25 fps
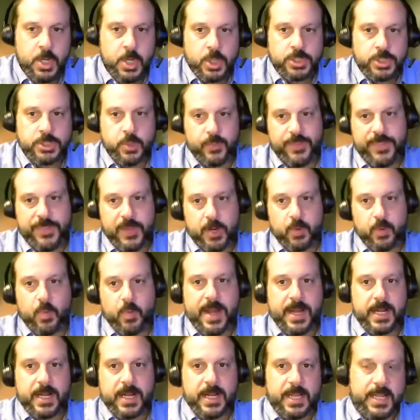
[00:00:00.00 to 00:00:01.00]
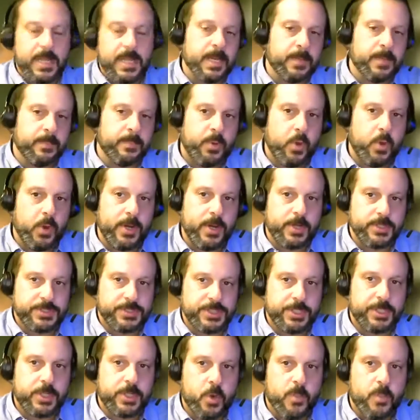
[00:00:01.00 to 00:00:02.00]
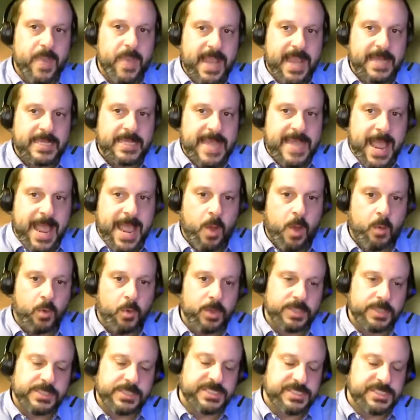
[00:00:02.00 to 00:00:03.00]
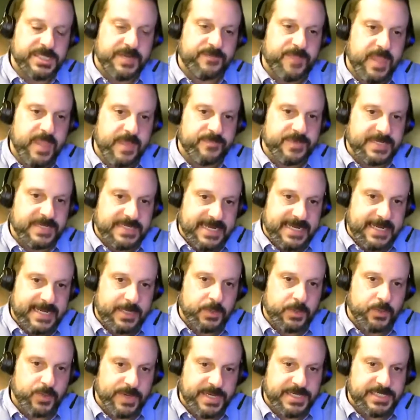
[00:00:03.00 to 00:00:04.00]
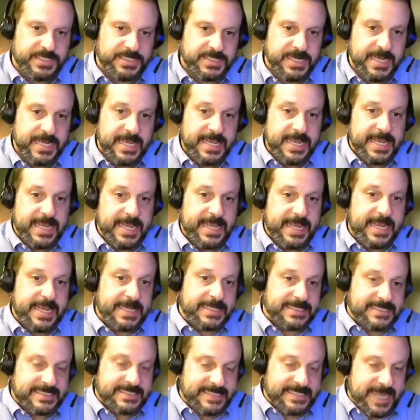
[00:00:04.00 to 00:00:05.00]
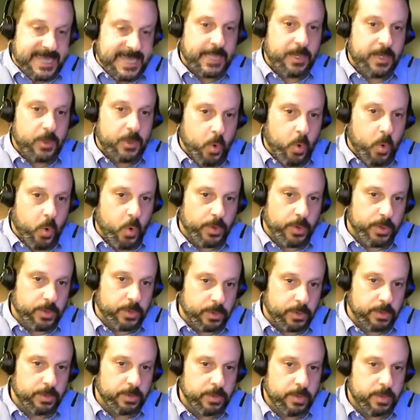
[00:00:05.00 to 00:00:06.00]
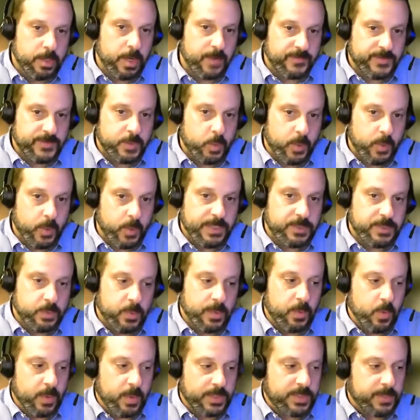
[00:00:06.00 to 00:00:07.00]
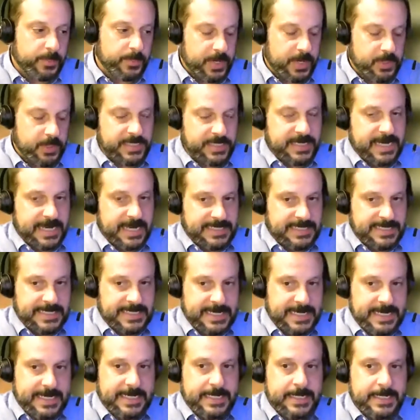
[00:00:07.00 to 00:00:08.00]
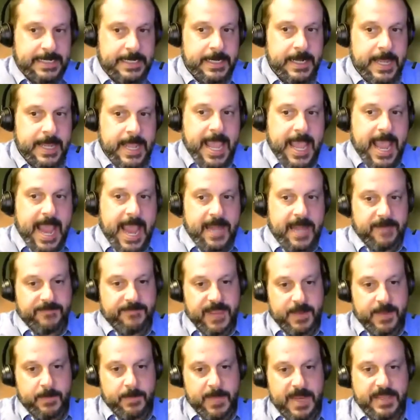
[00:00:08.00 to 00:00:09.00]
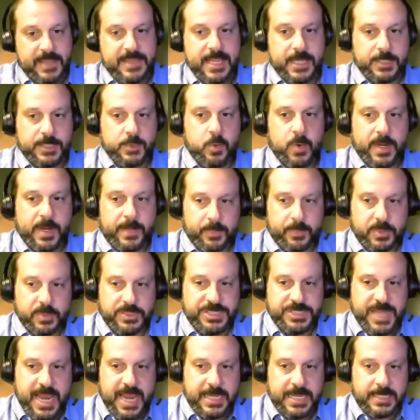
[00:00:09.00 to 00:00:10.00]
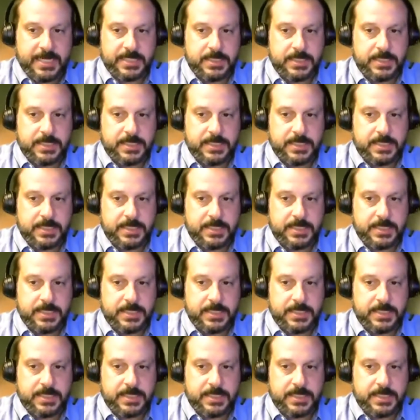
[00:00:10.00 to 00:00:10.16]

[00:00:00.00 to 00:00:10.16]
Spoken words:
So theoretically, employers could go back now, look to see if they have a decrease in second quarter of 2021 compared to 19. And if they meet that 20%,